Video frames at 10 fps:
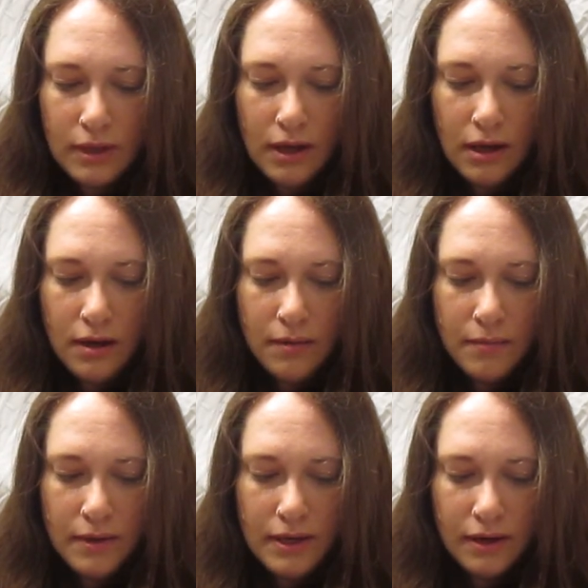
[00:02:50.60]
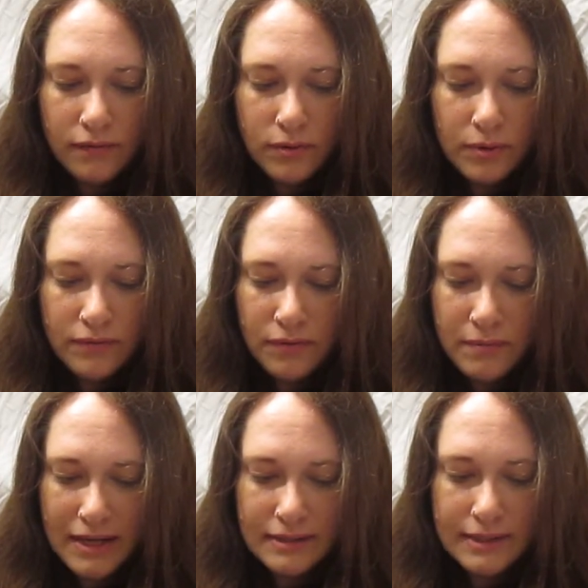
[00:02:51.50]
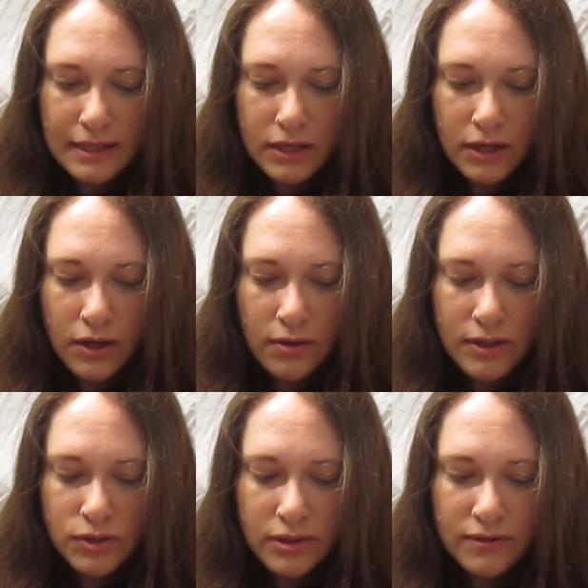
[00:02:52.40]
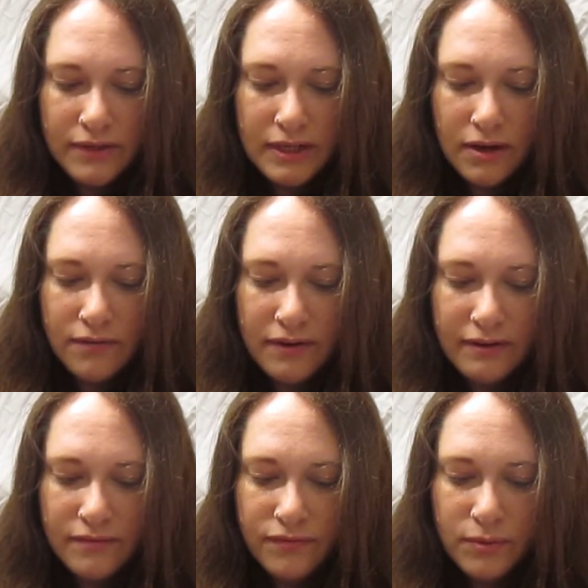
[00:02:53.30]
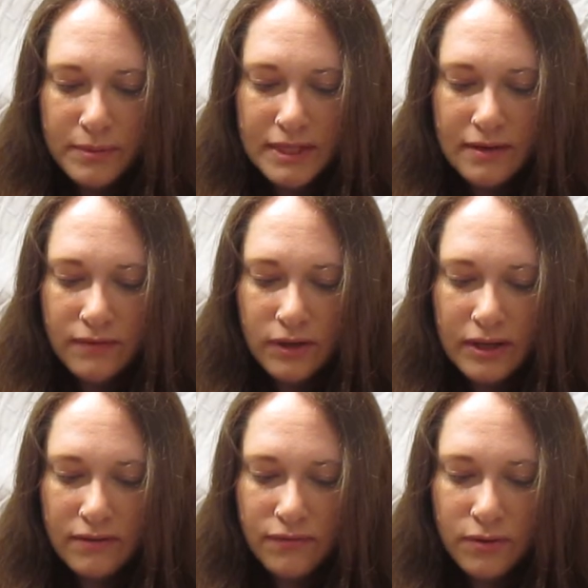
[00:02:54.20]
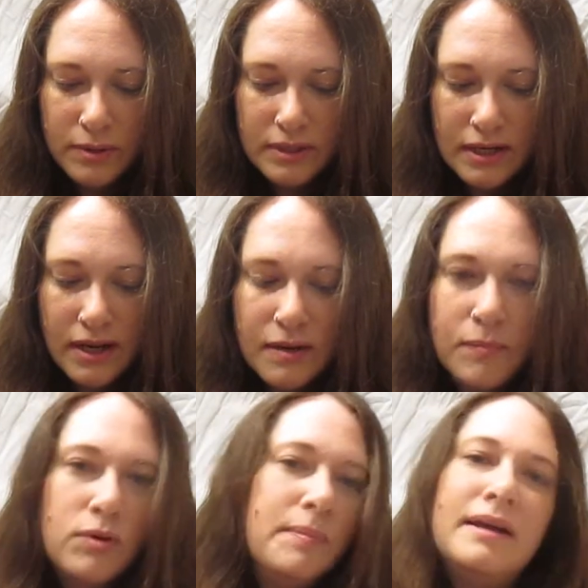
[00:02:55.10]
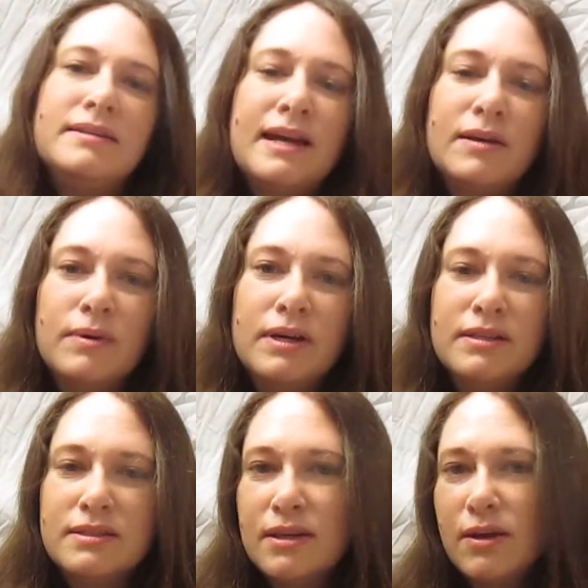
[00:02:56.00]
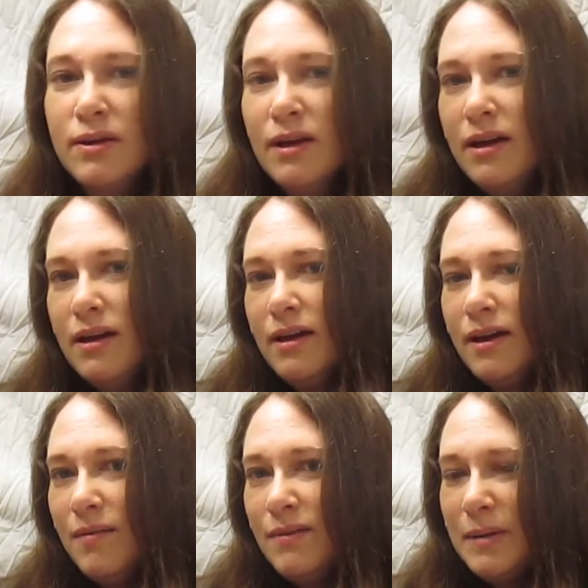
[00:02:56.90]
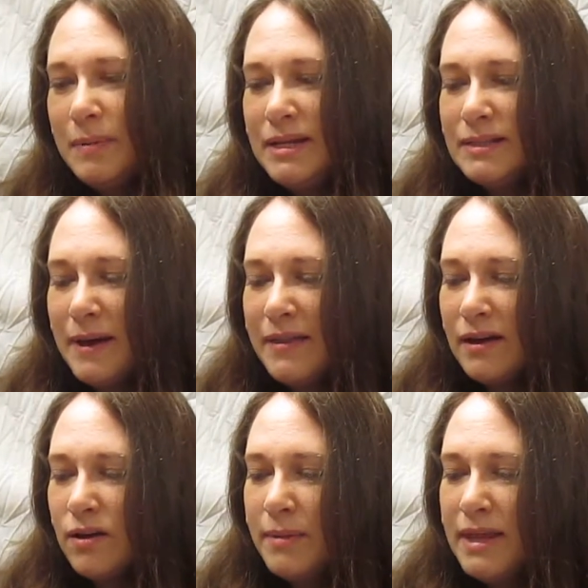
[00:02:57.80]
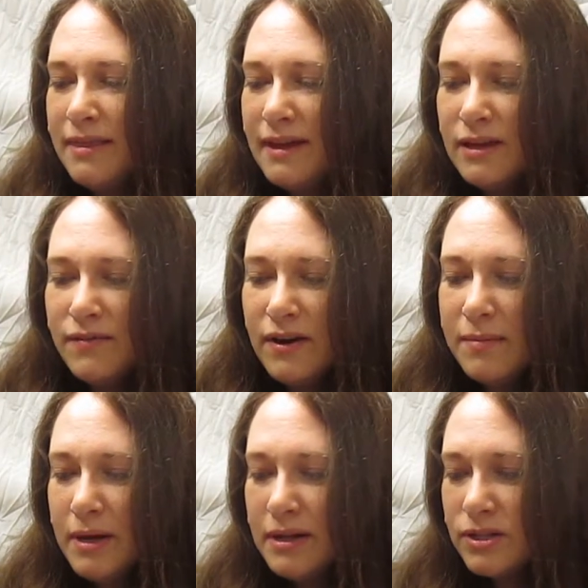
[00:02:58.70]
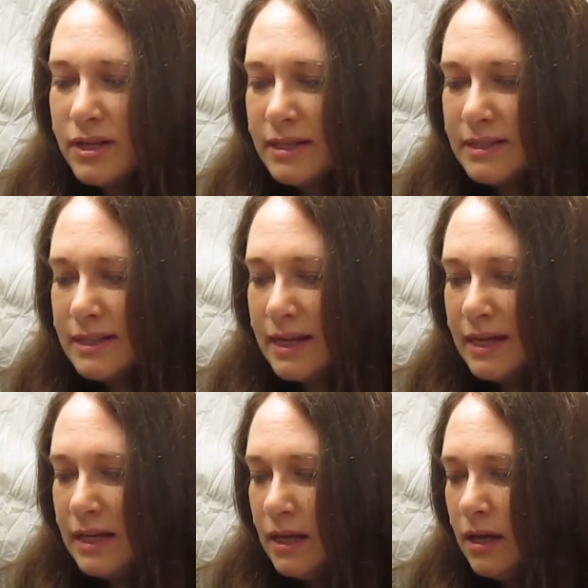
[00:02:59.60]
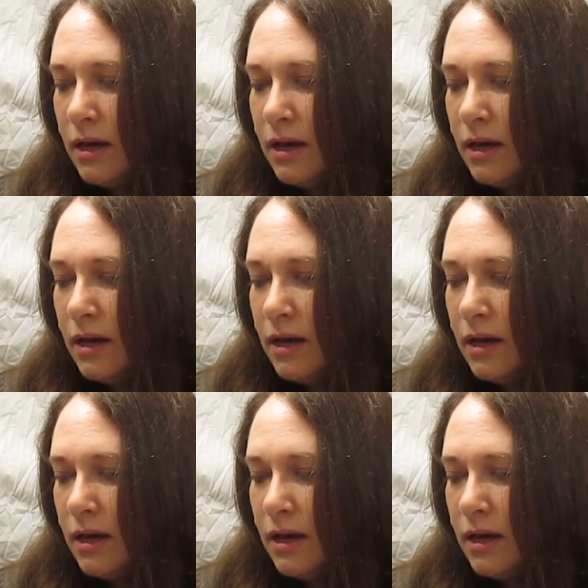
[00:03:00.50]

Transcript: I've got one from Nancy Q. Enjoyed the video, very informative, looking forward to learning more about tag words. So I'm really pleased about that comment. Thank you very much, Nancy.